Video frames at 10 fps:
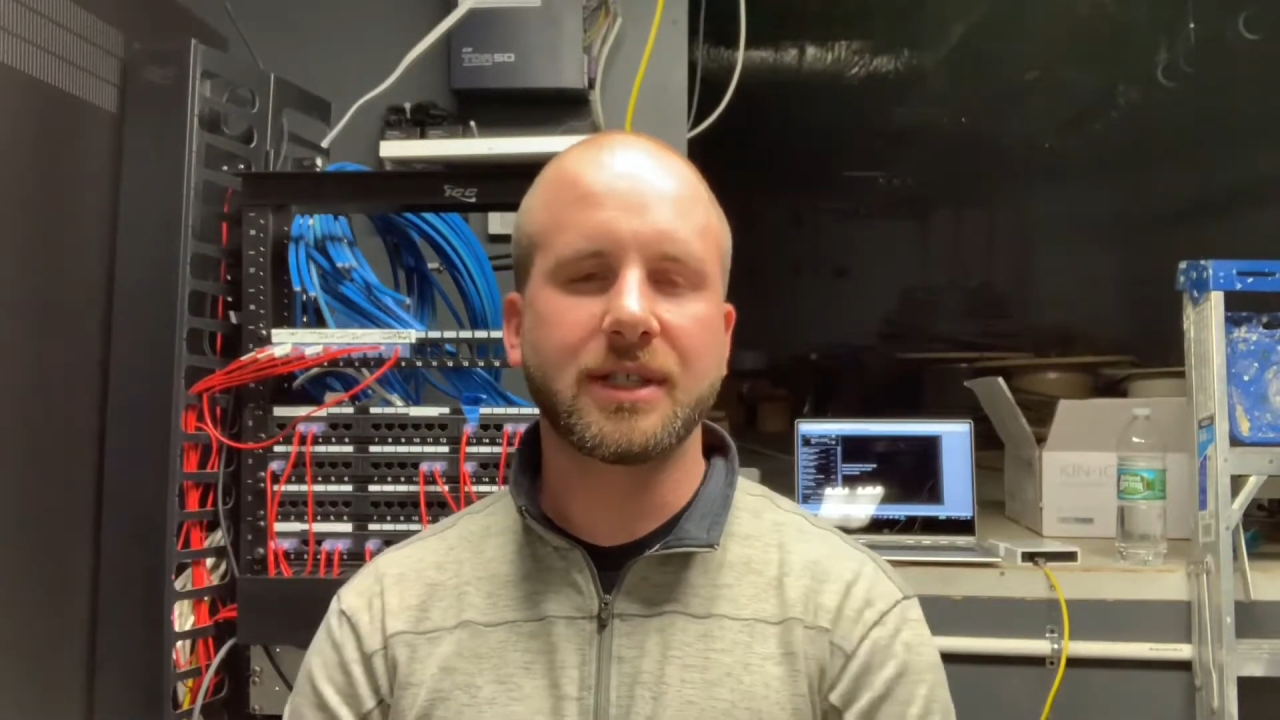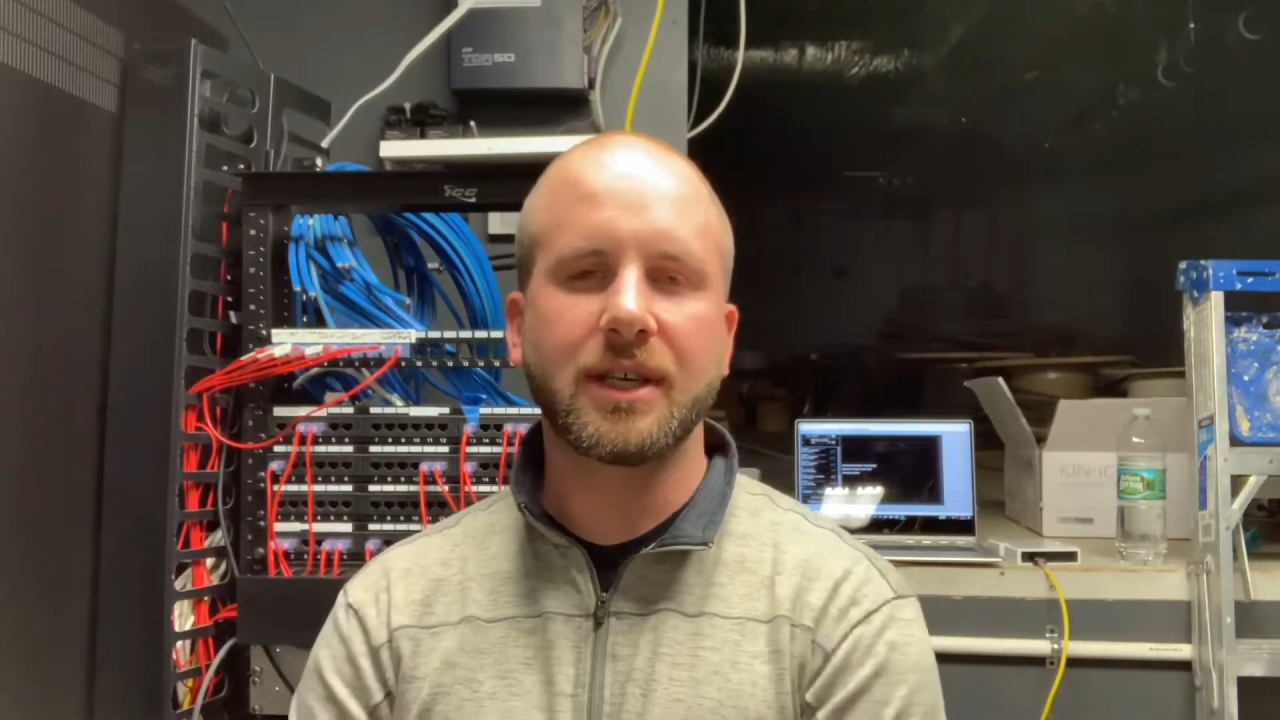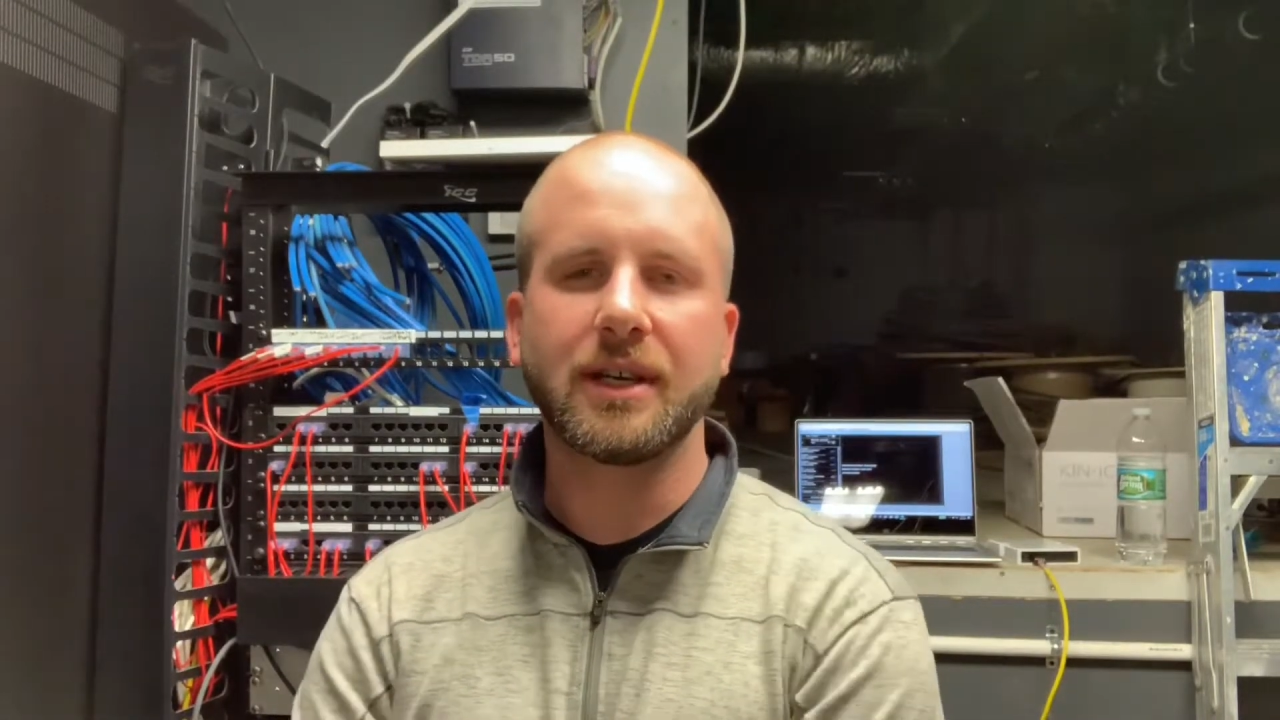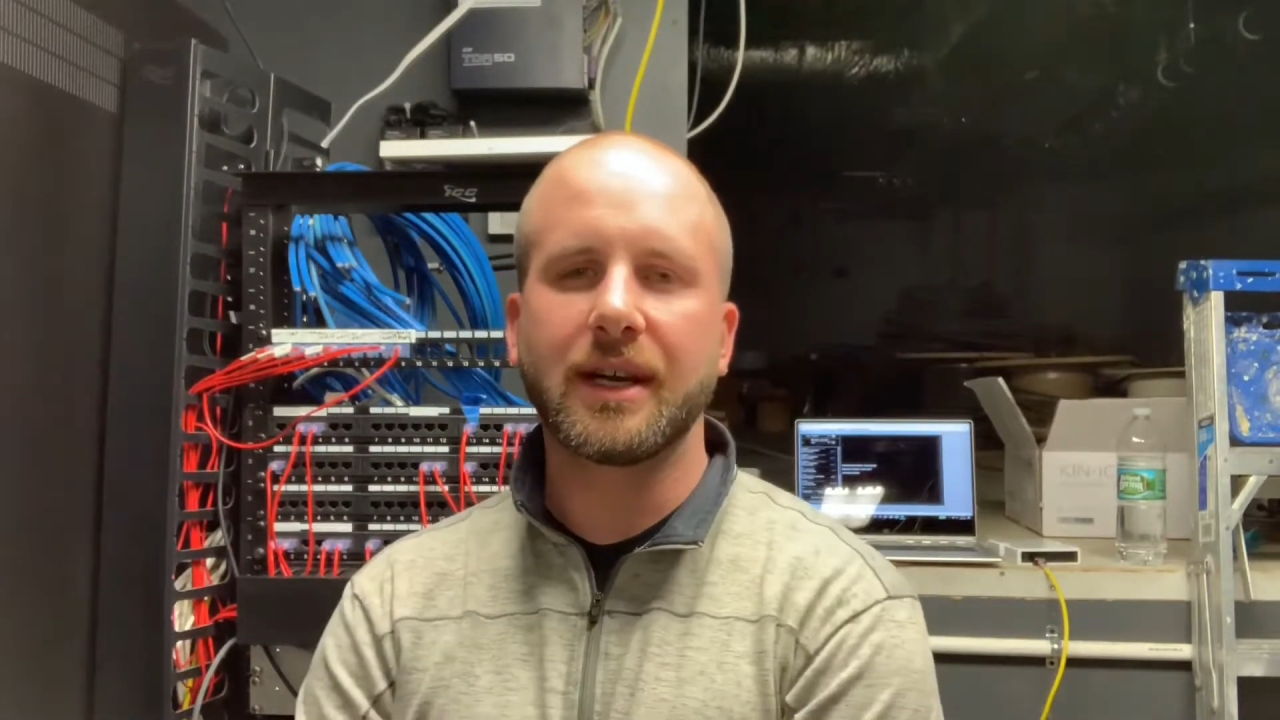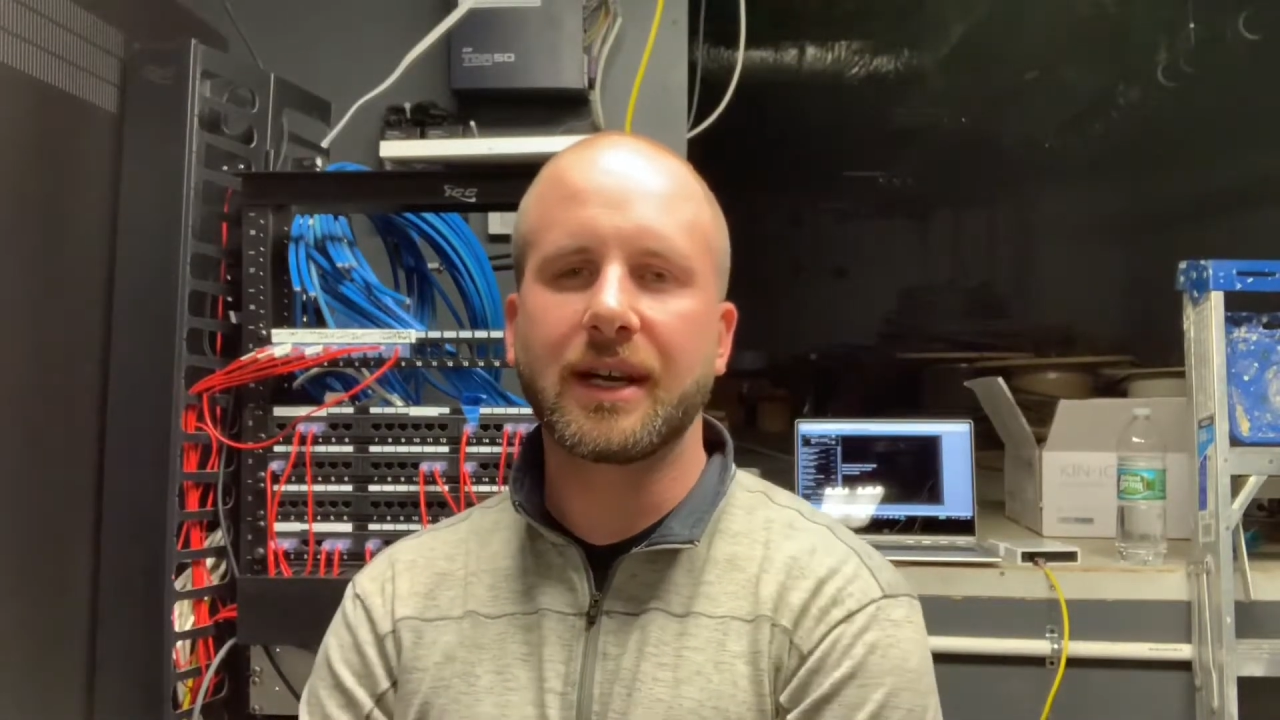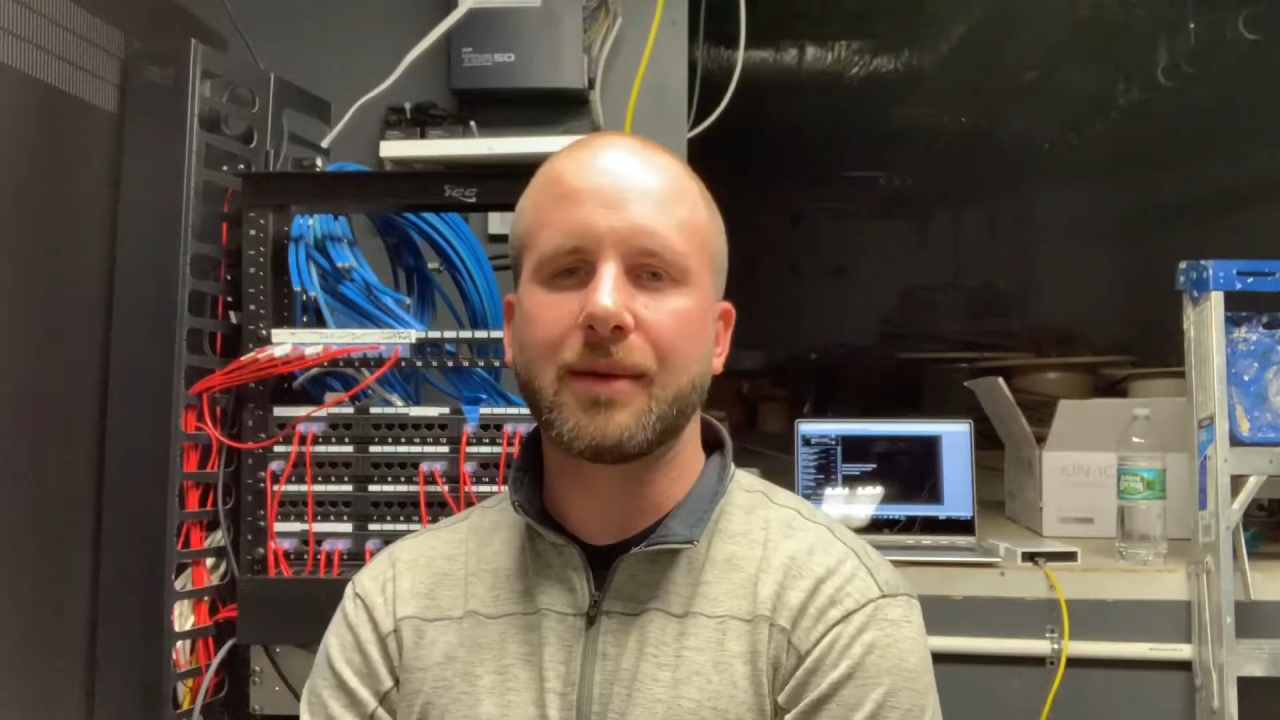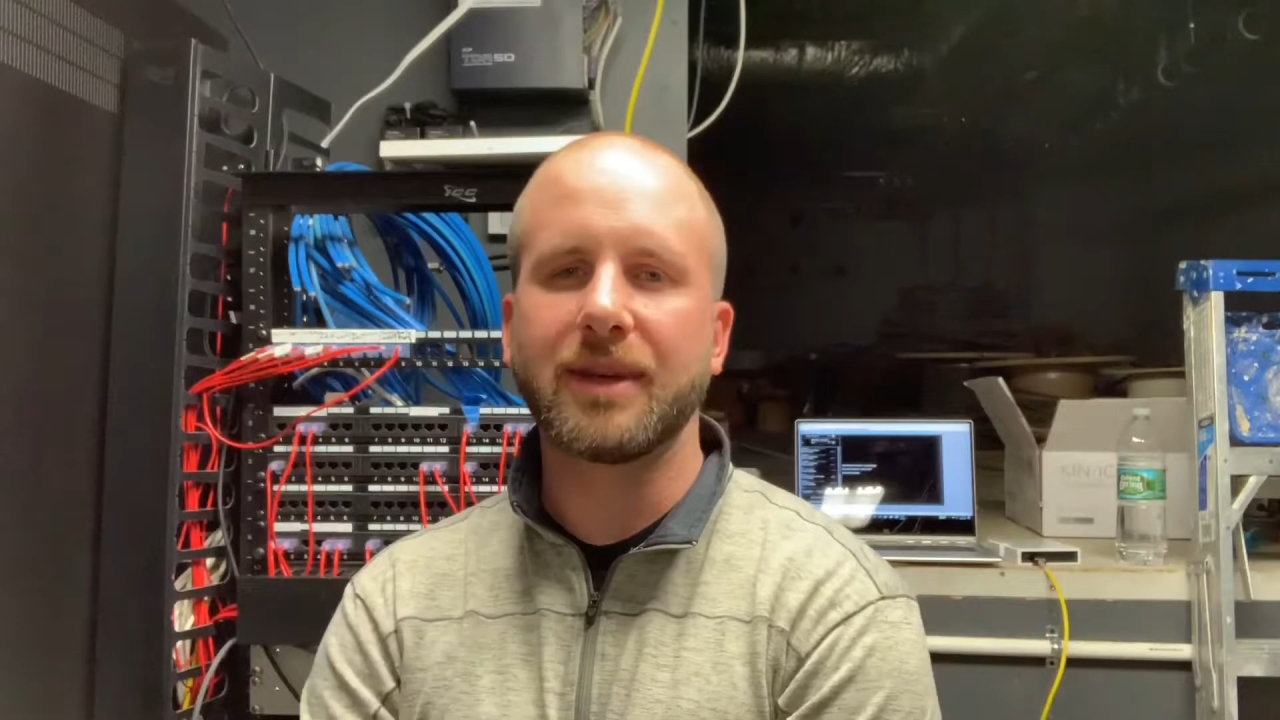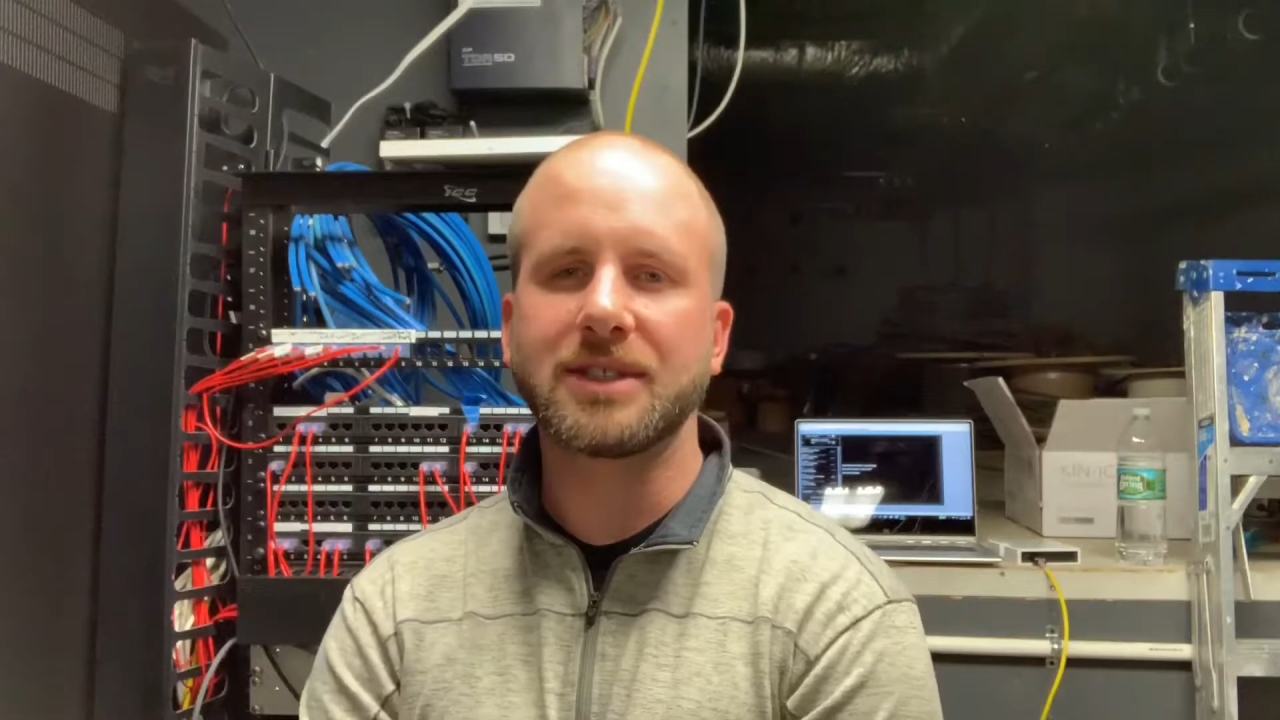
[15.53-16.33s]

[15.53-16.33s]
Uh, I got my